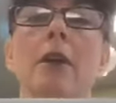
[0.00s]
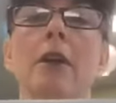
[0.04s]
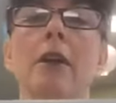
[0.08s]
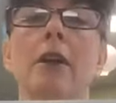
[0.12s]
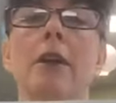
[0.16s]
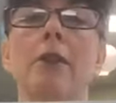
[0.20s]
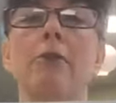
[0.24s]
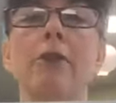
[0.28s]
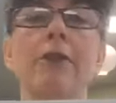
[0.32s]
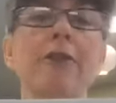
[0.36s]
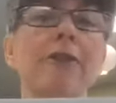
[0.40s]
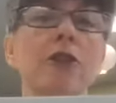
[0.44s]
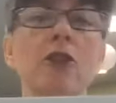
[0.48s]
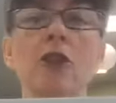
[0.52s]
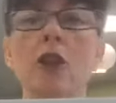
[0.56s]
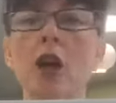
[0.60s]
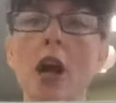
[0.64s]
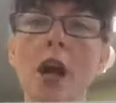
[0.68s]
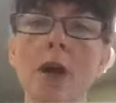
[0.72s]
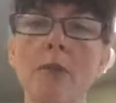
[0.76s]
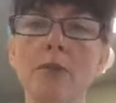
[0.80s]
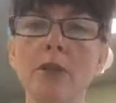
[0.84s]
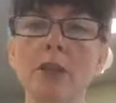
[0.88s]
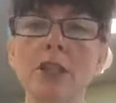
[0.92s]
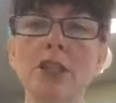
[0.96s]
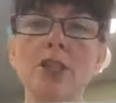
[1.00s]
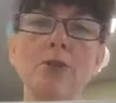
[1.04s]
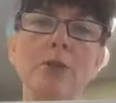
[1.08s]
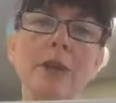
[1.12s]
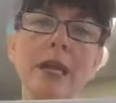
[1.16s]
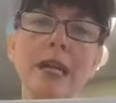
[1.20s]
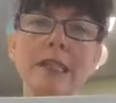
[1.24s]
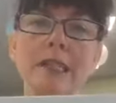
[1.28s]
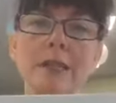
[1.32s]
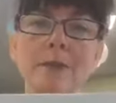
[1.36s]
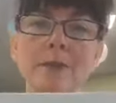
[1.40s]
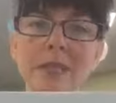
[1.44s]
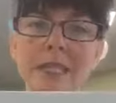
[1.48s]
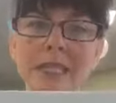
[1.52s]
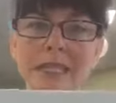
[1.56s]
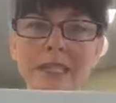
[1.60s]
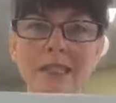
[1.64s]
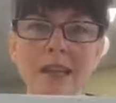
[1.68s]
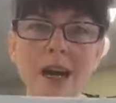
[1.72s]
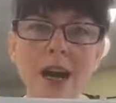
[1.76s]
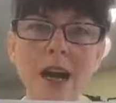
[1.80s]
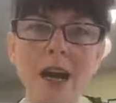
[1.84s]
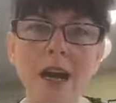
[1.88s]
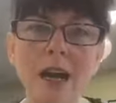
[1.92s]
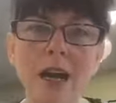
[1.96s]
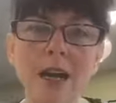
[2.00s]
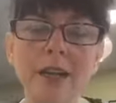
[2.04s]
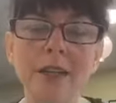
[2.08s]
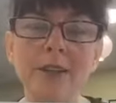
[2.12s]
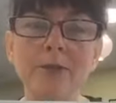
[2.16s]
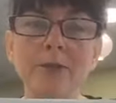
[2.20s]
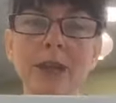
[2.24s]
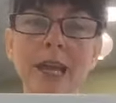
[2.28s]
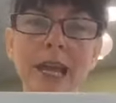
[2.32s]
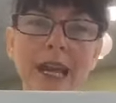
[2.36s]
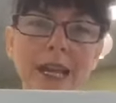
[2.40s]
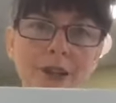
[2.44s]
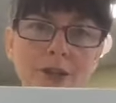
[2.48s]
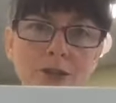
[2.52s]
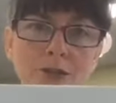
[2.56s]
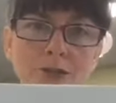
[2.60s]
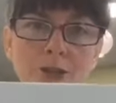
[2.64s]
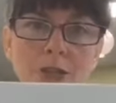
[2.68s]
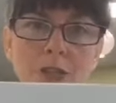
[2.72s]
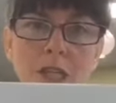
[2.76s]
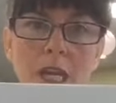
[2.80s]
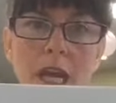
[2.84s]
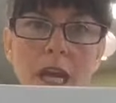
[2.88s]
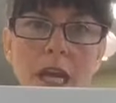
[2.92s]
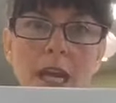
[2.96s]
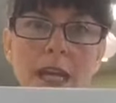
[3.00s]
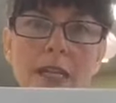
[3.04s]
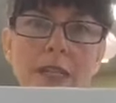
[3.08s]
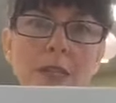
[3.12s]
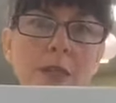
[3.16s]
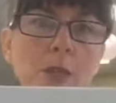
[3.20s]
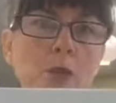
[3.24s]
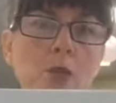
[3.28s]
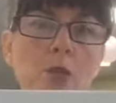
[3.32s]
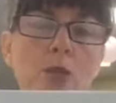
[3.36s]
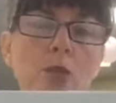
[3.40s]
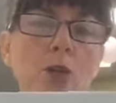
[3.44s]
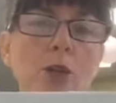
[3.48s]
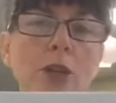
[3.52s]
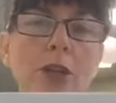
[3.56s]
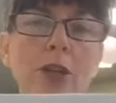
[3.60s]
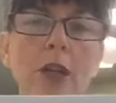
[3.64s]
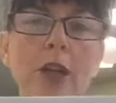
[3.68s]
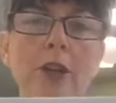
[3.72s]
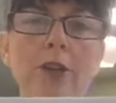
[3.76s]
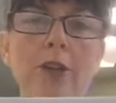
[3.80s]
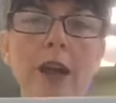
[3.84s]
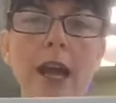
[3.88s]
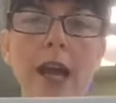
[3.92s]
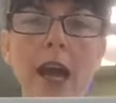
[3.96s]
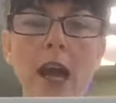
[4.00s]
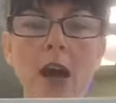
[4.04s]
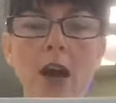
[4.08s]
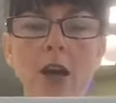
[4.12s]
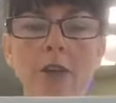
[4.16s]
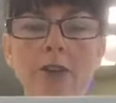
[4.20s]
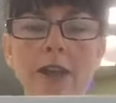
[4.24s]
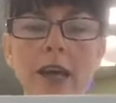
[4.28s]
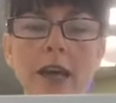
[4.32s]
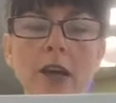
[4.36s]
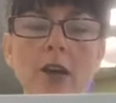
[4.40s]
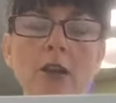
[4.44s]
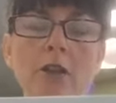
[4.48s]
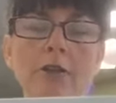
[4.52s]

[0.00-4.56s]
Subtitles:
we feel accomplished, we got something done, we exercised, we're working on our health, that all